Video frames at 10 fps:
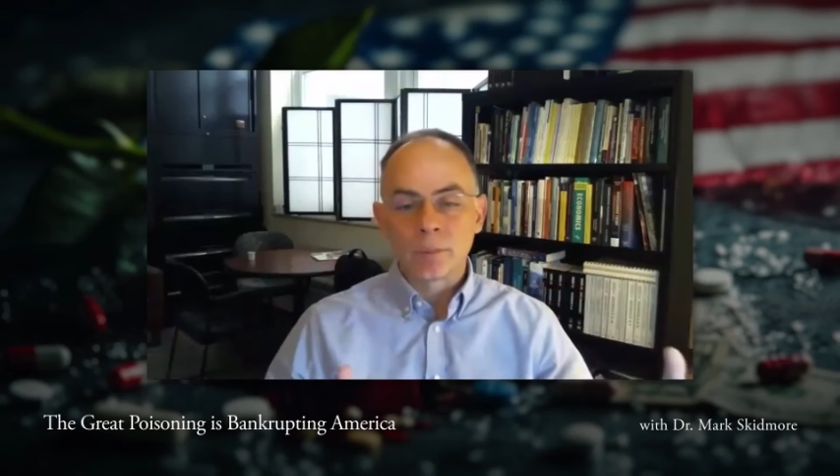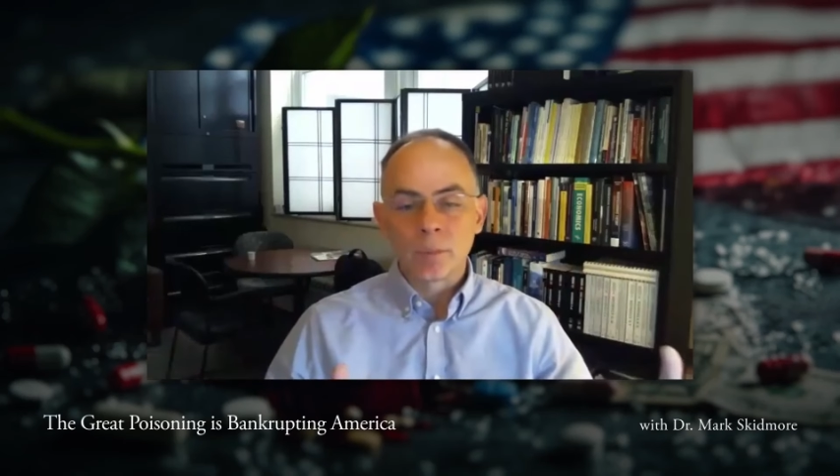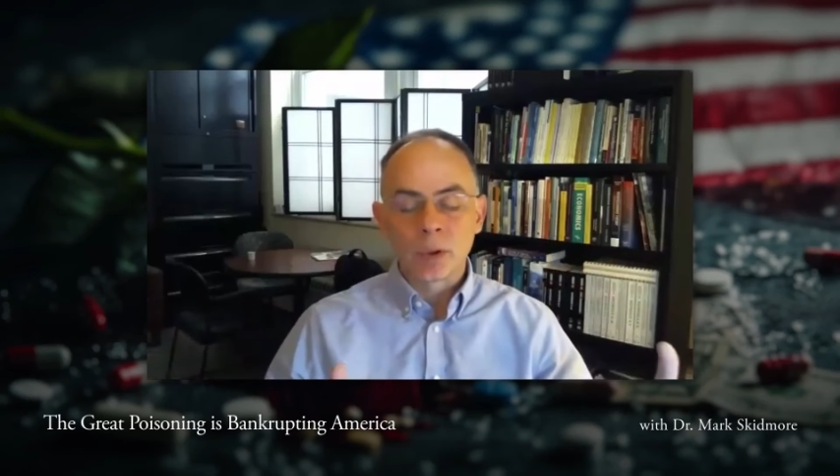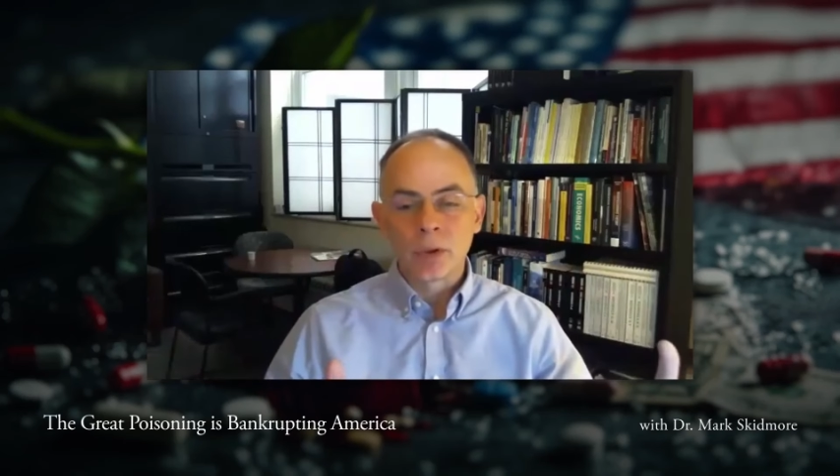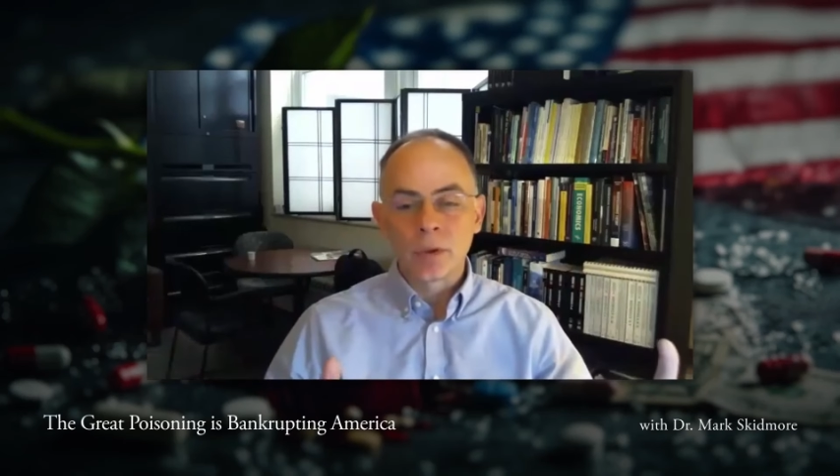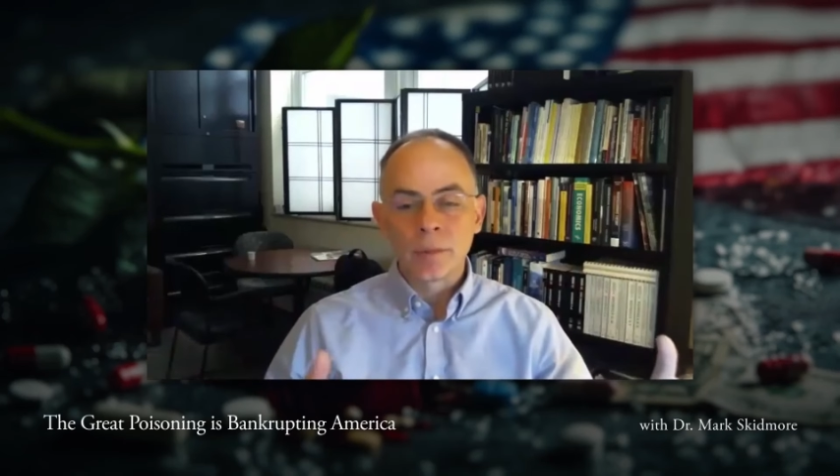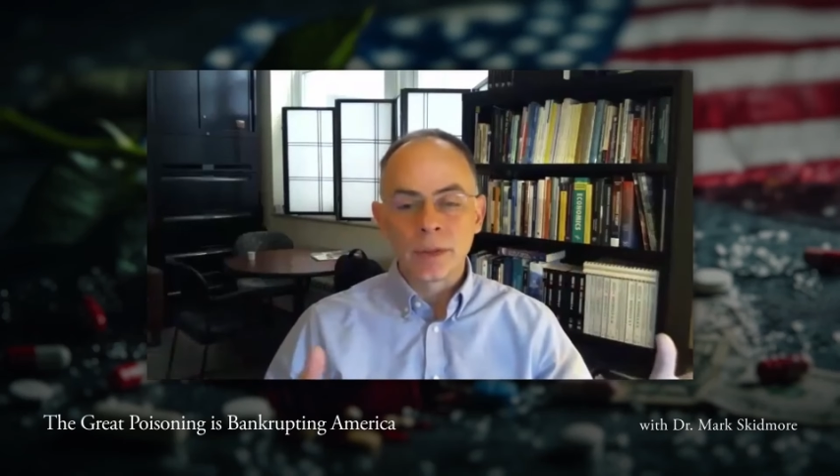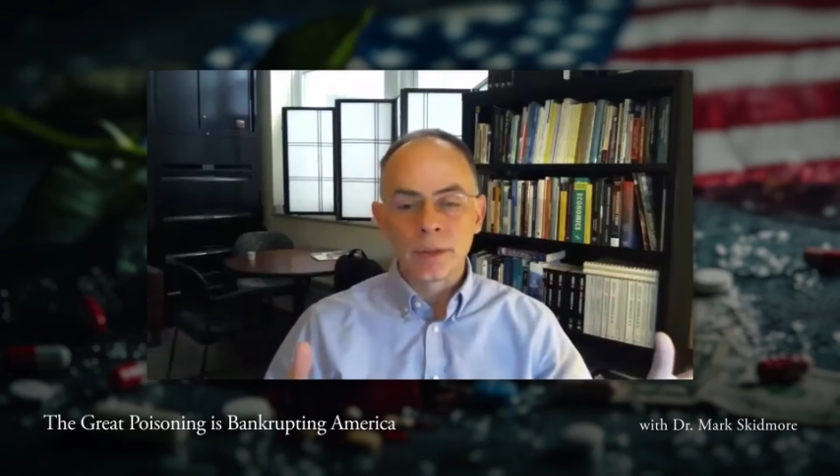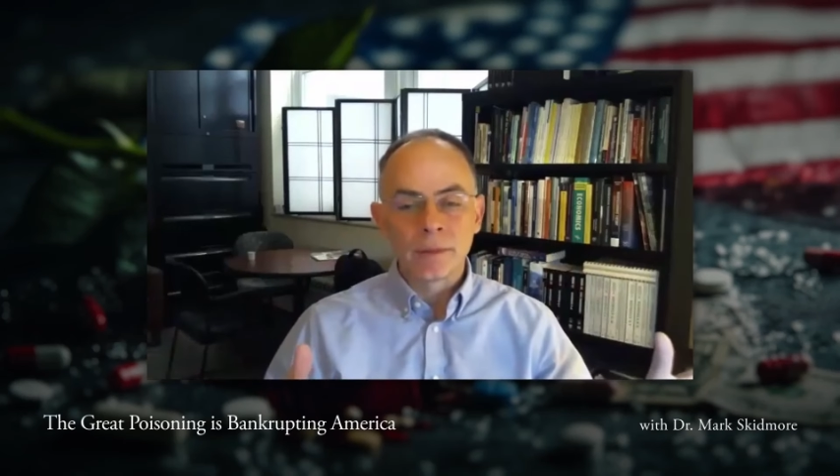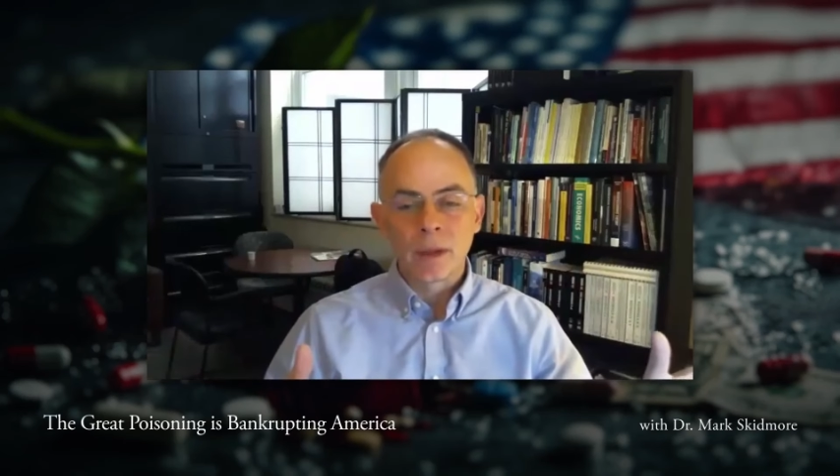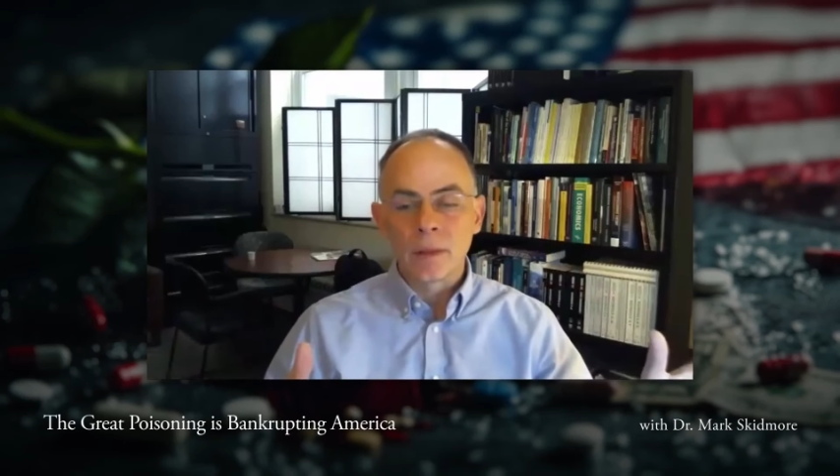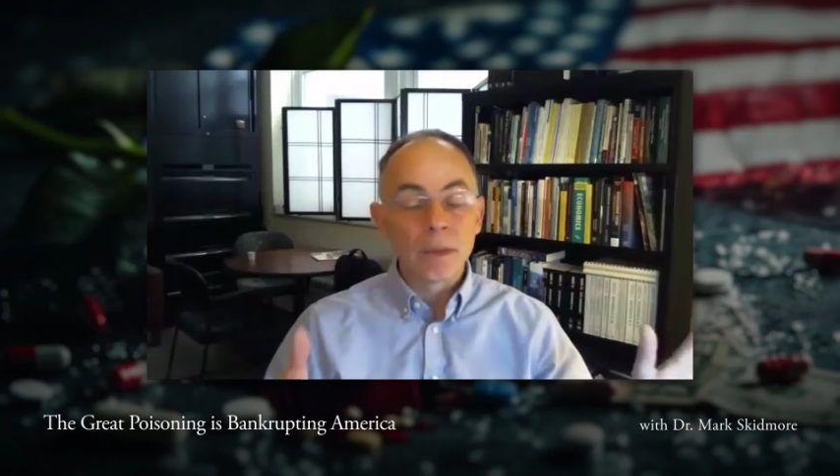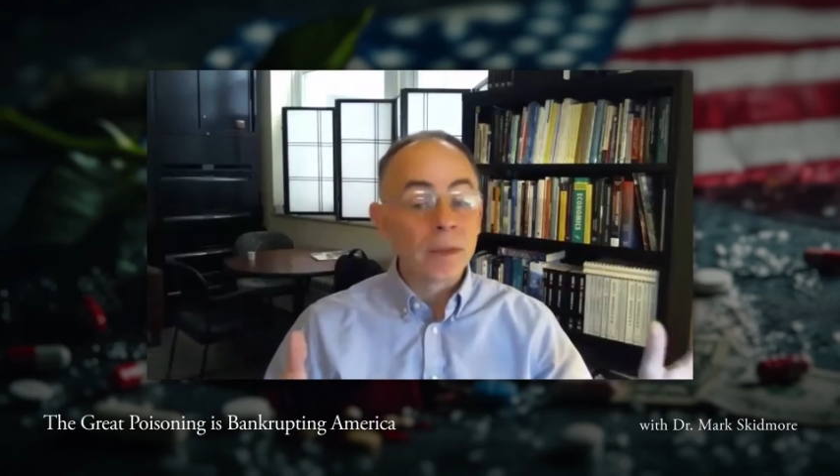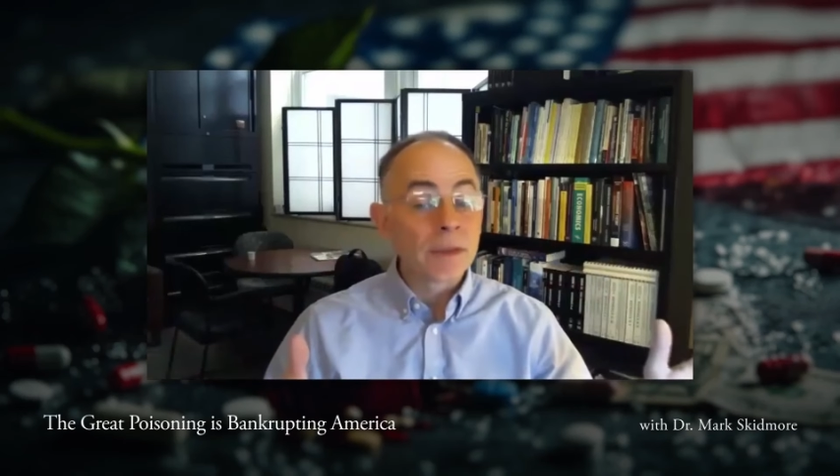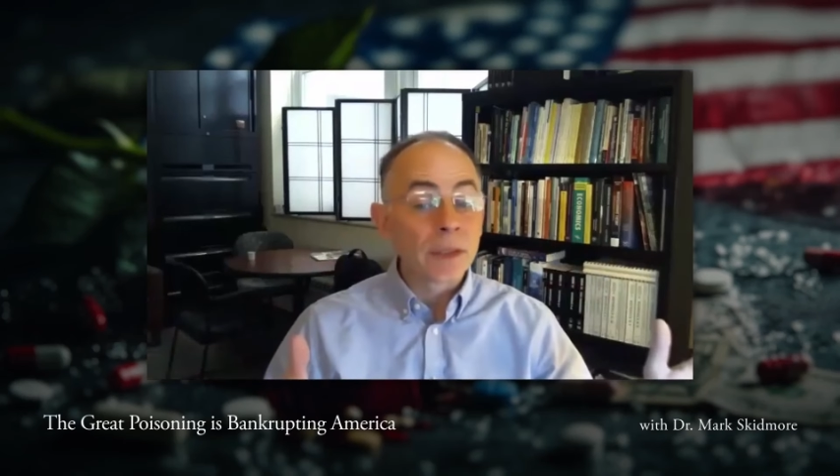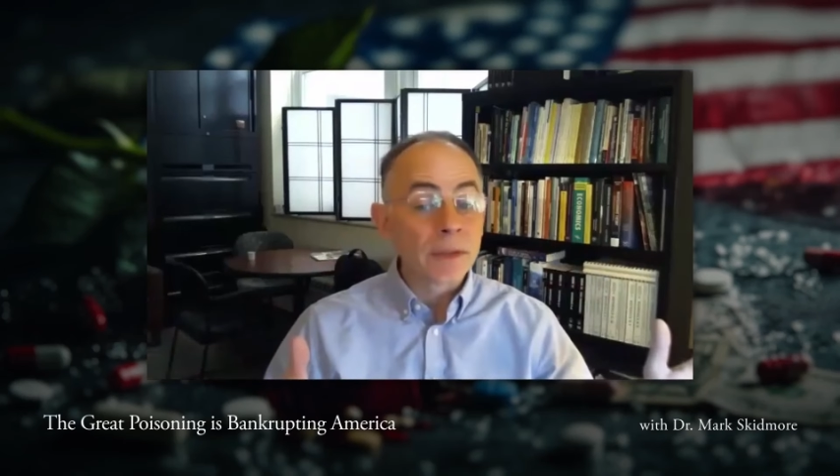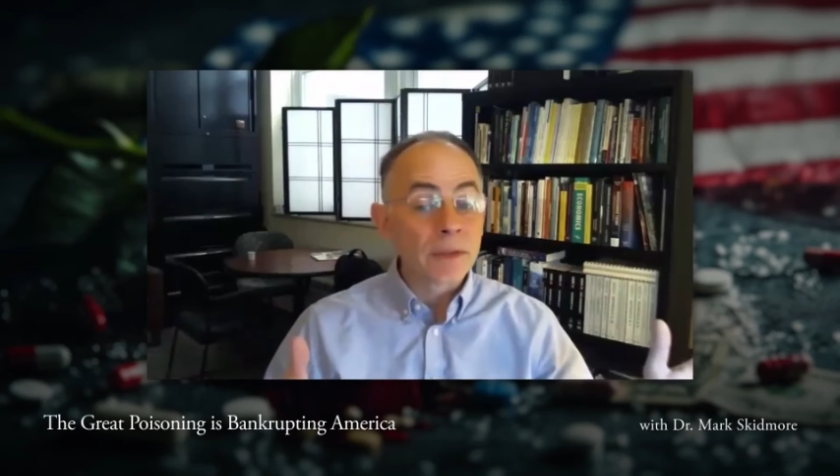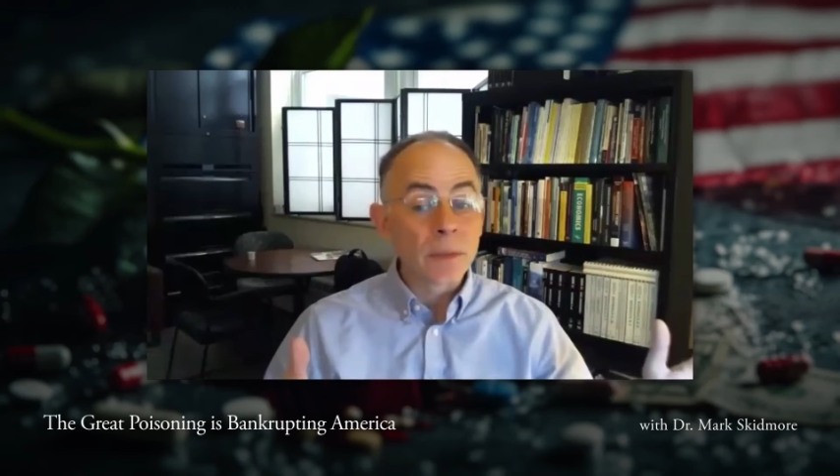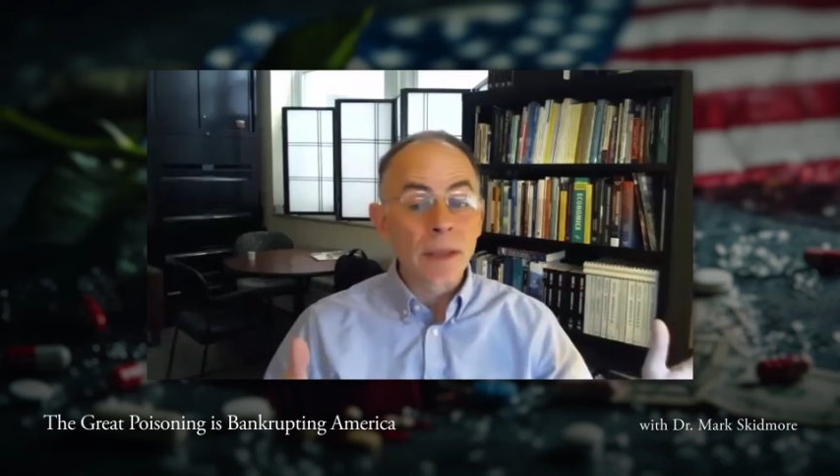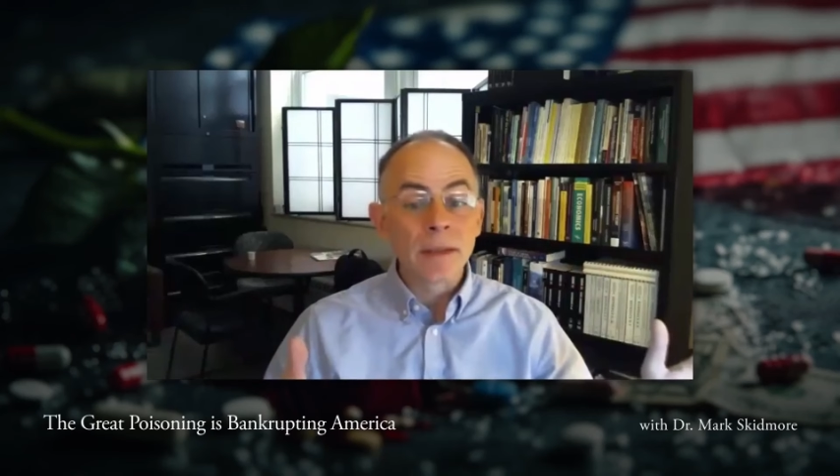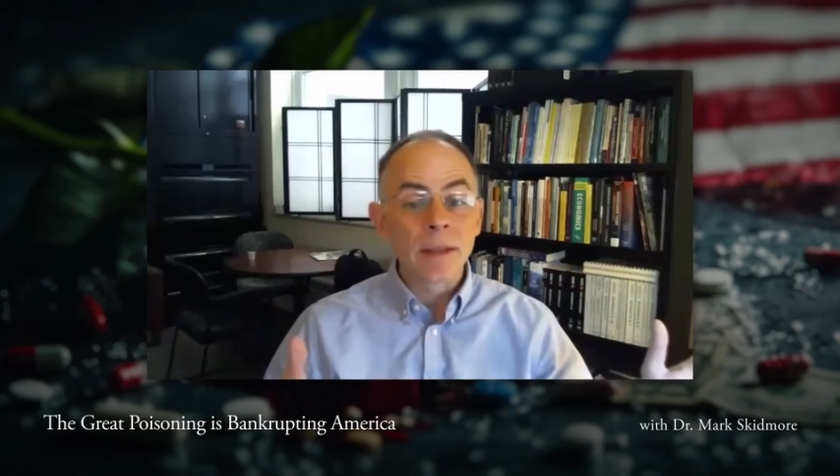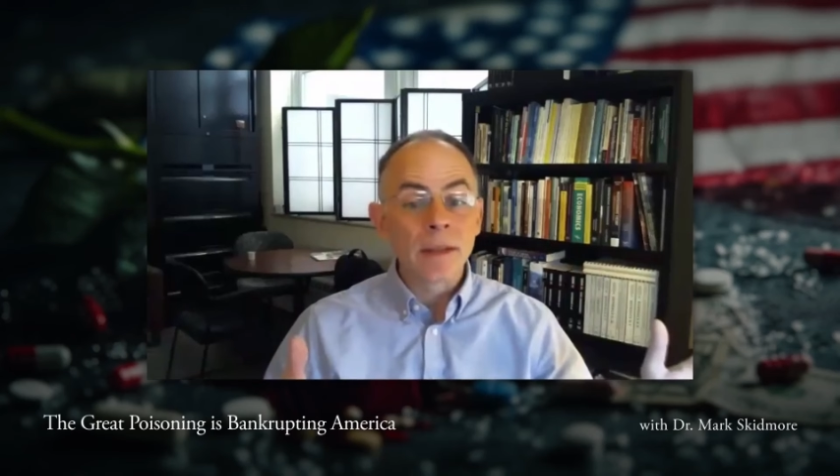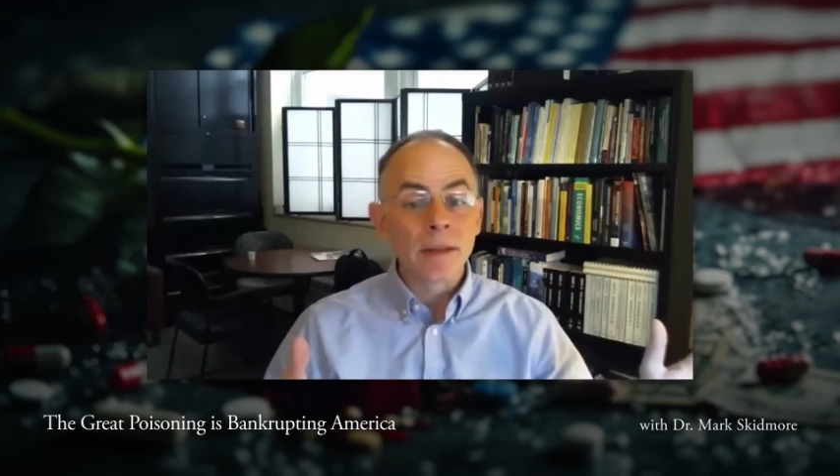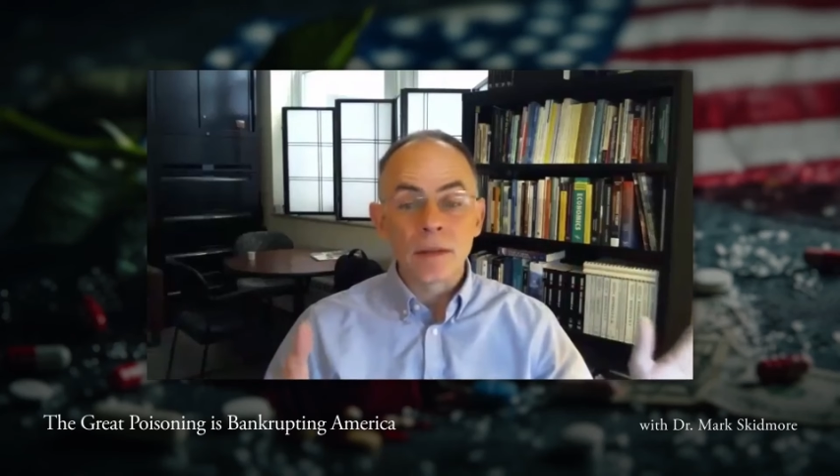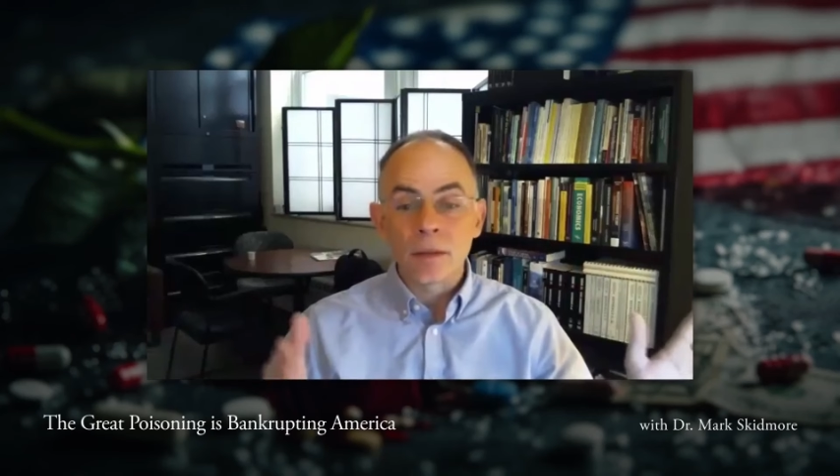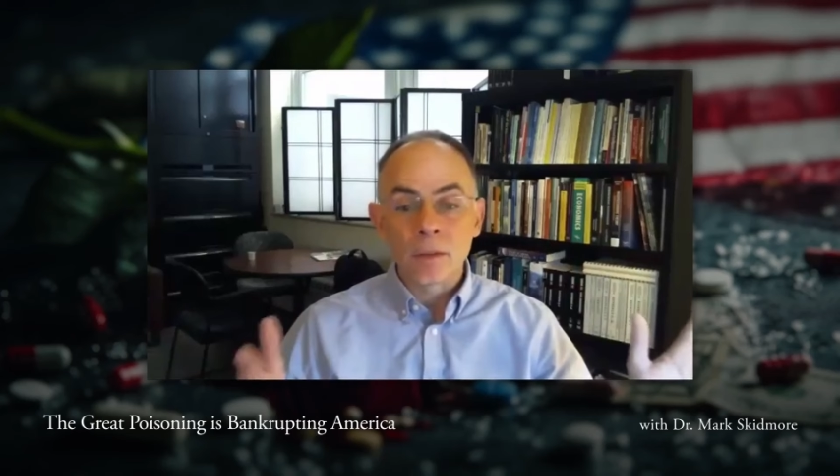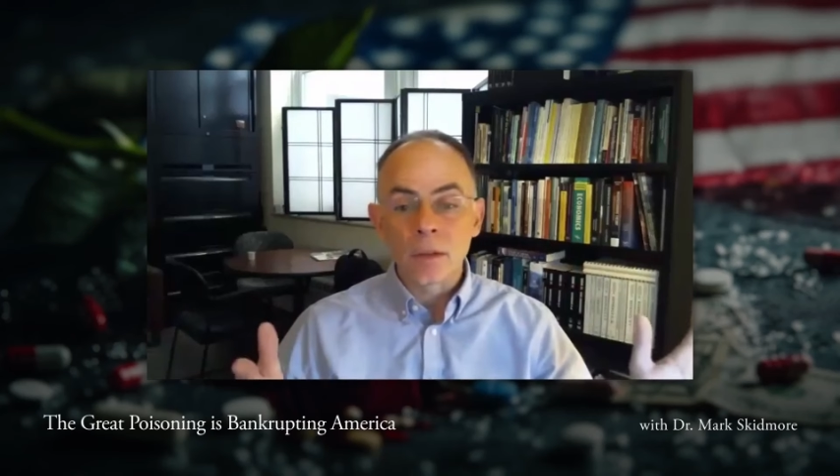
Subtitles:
procurement, military spending,